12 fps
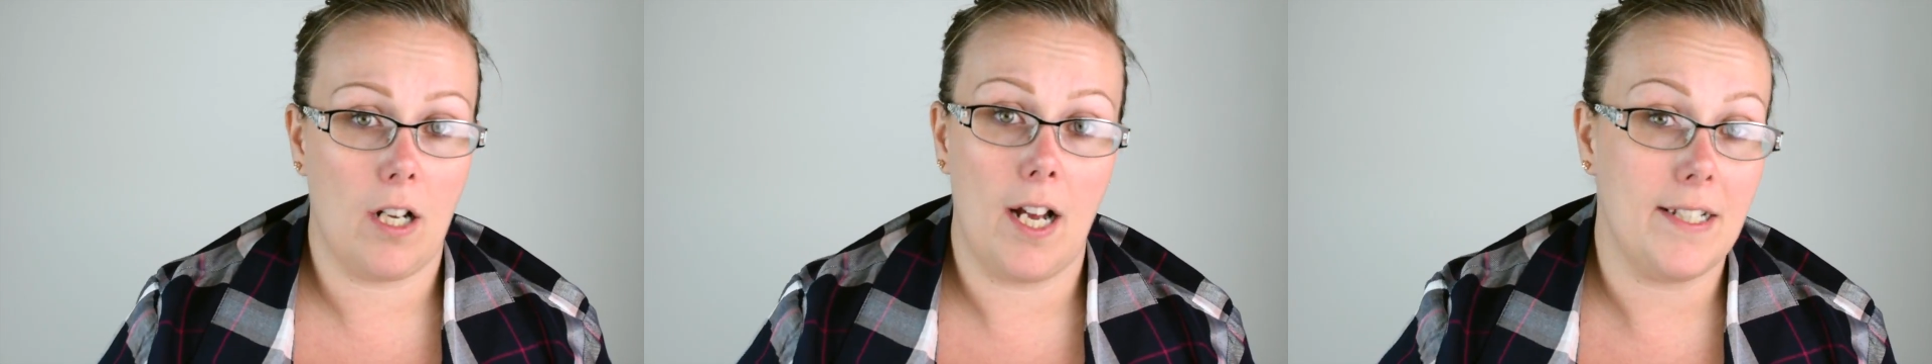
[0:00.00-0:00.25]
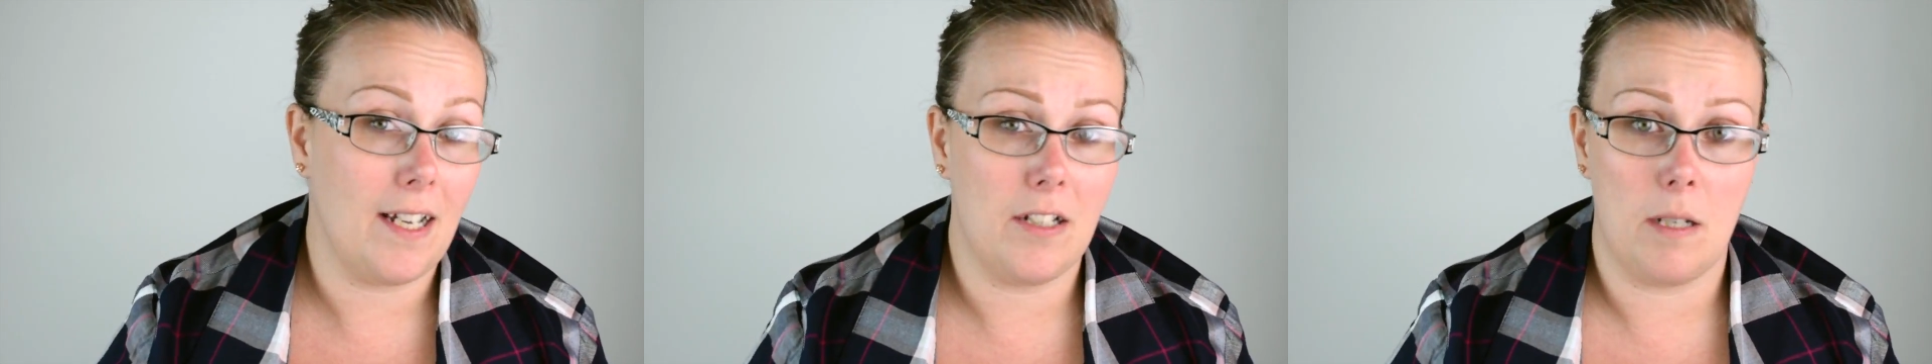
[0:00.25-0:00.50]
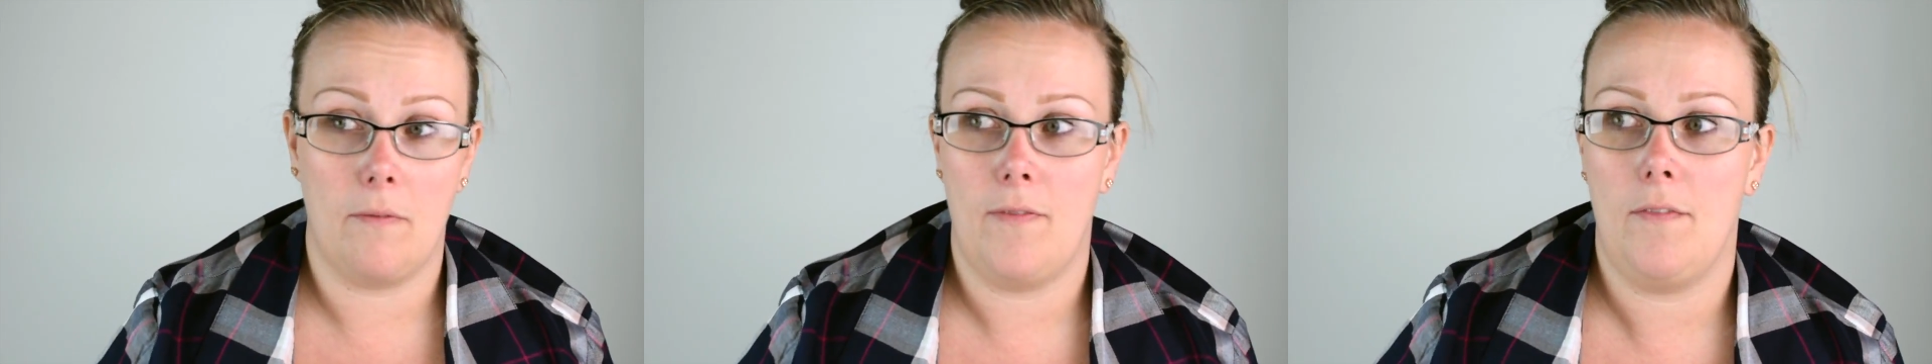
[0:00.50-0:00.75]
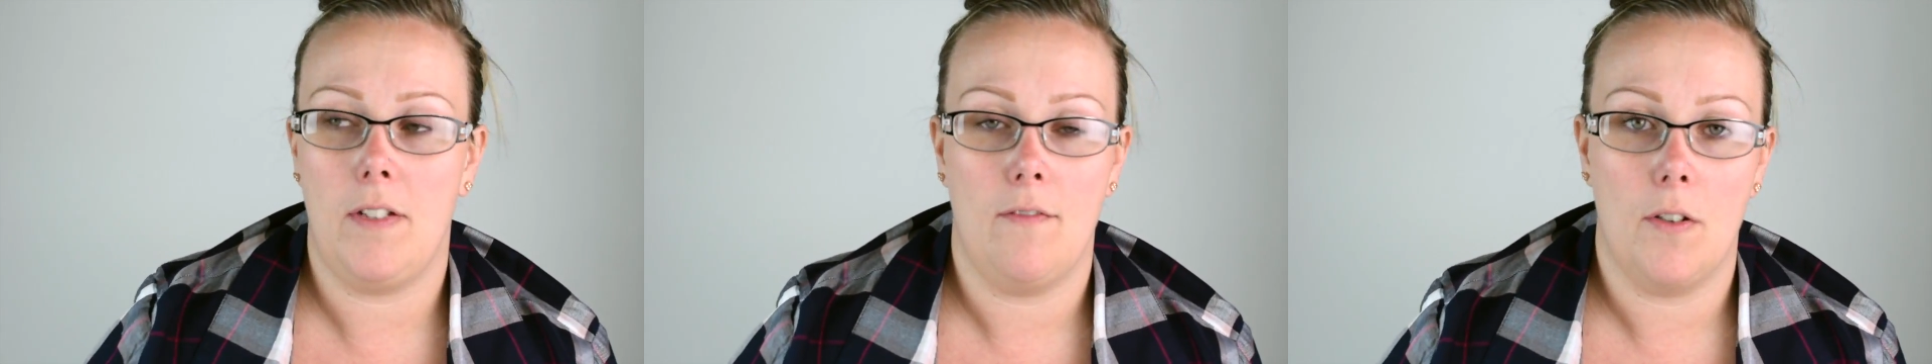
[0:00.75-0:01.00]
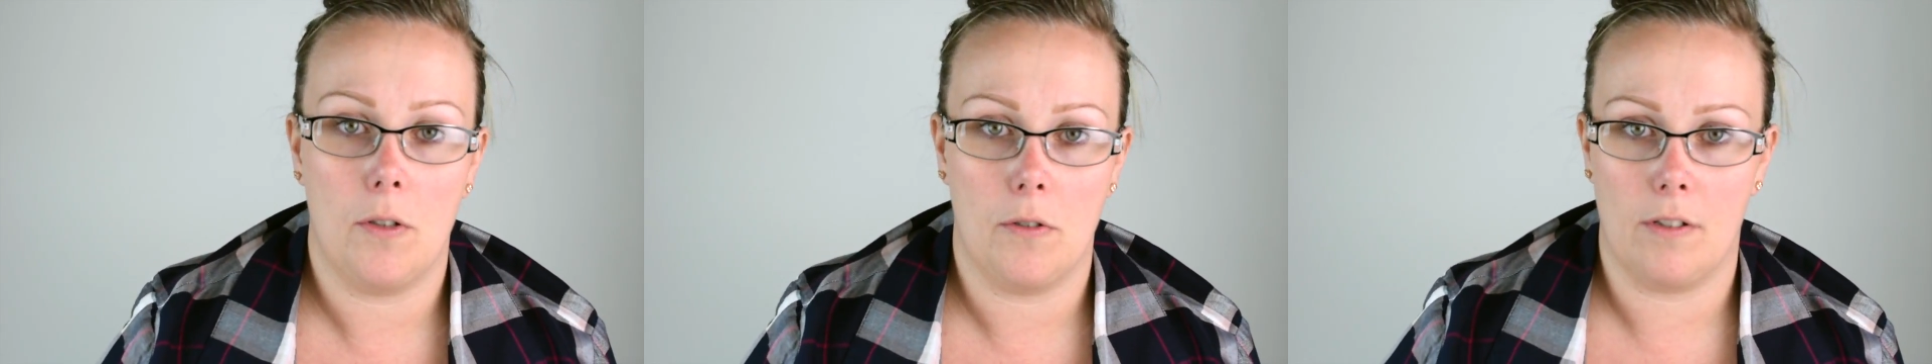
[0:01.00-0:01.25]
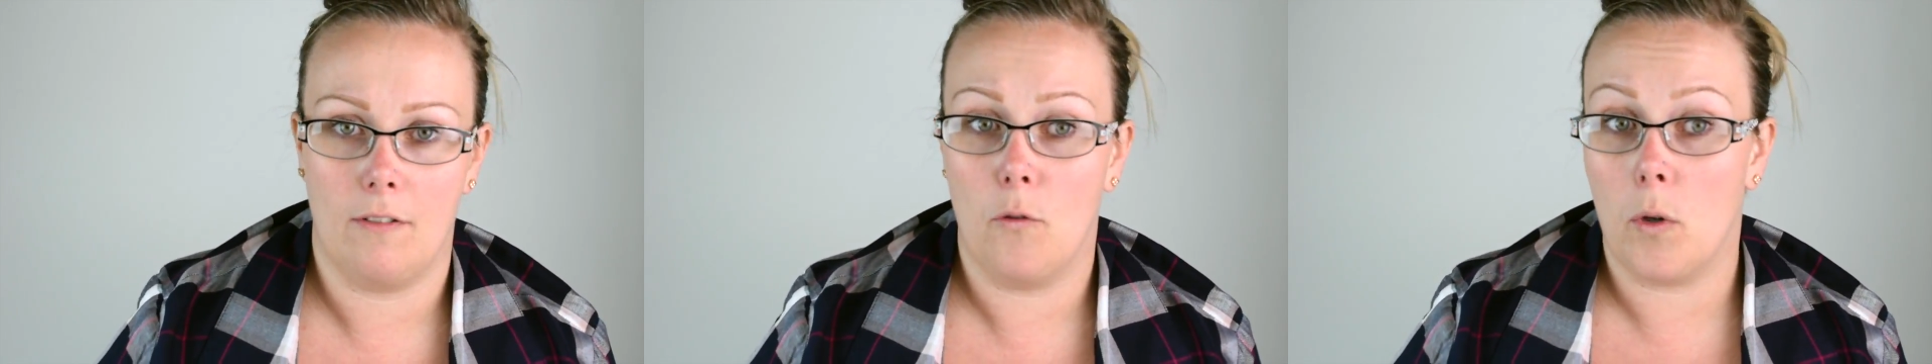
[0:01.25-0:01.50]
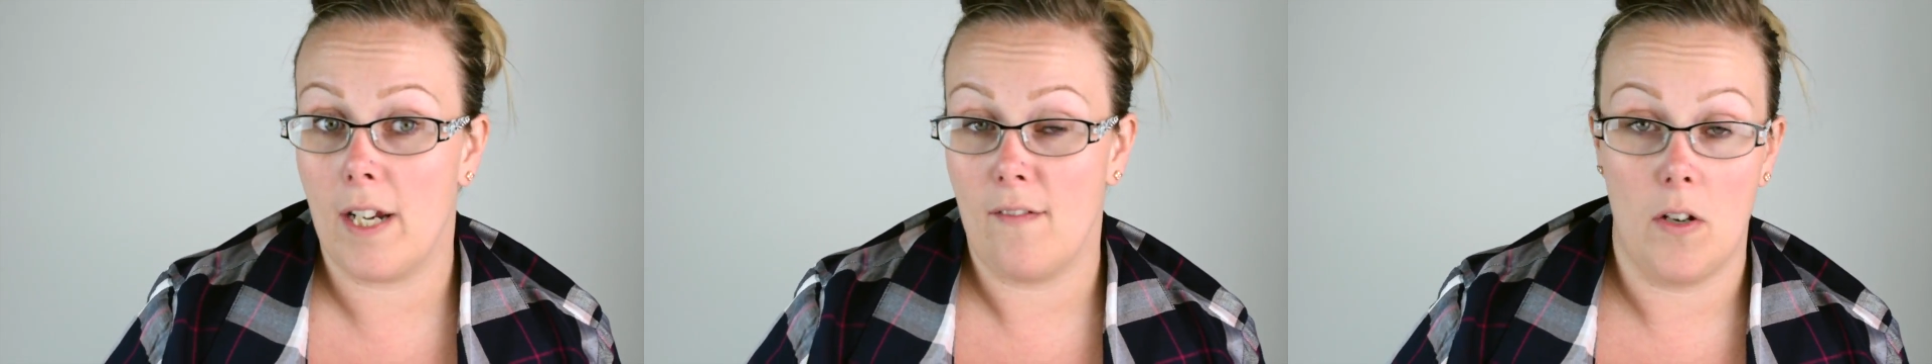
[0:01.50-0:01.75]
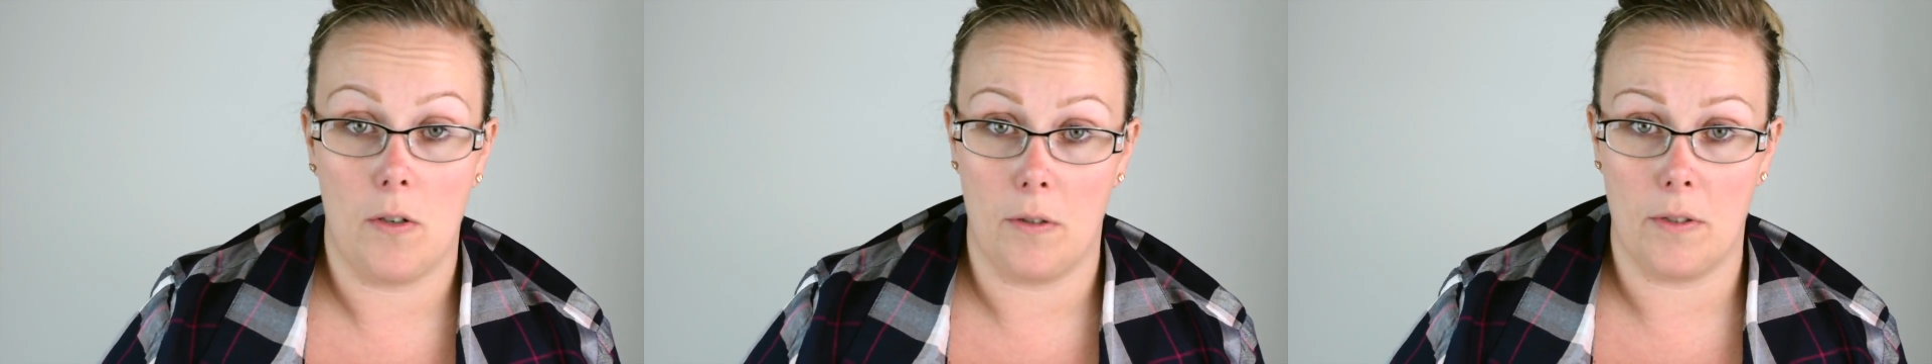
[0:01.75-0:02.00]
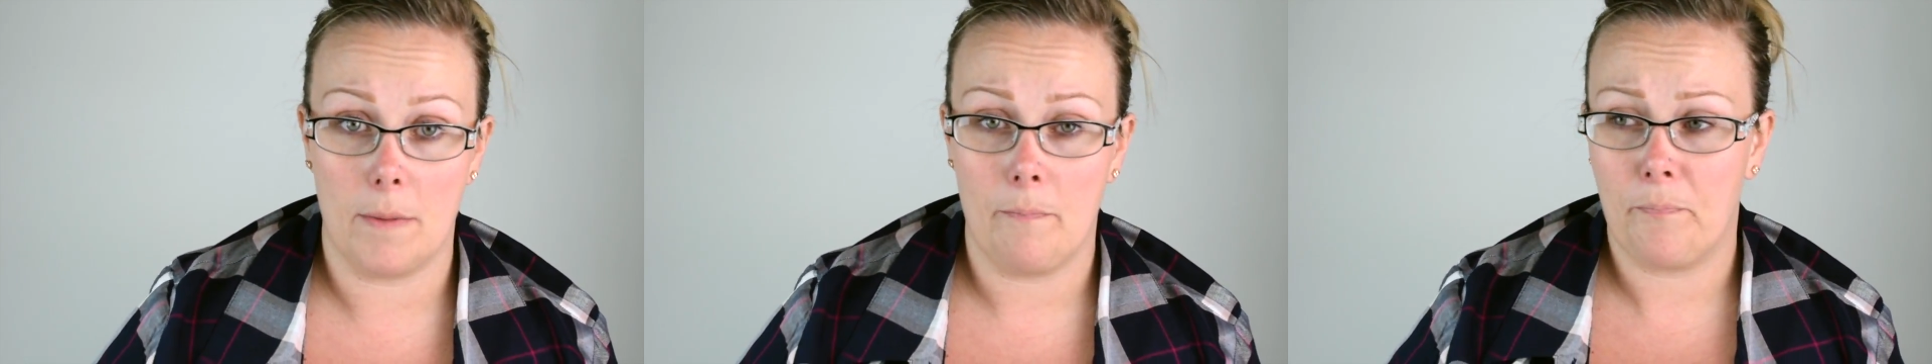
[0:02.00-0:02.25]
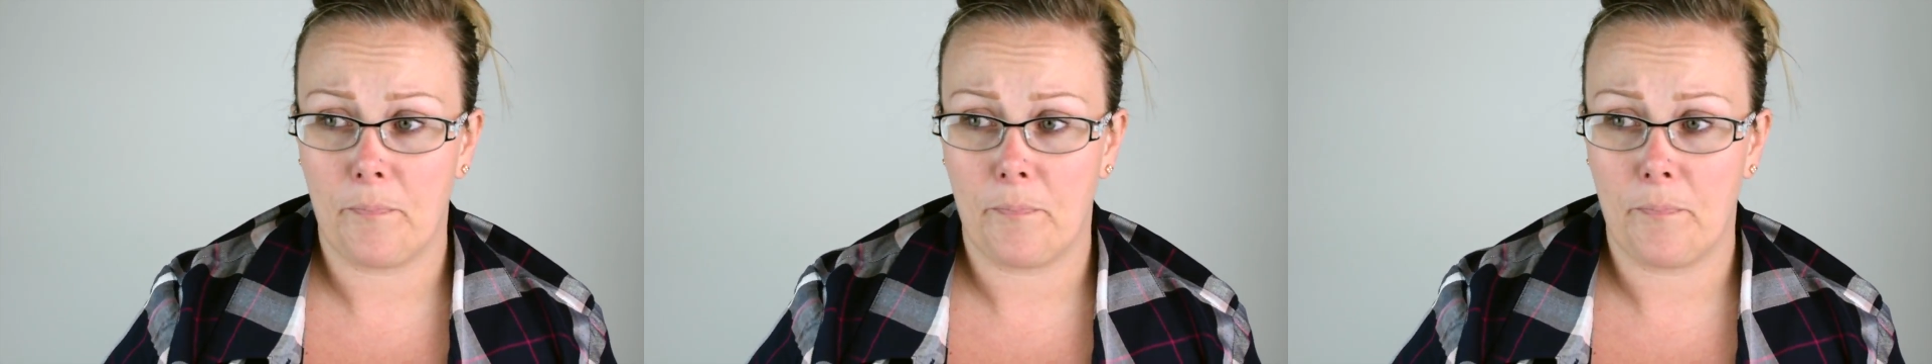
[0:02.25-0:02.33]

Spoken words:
cut down to 50 photos or 40 photos.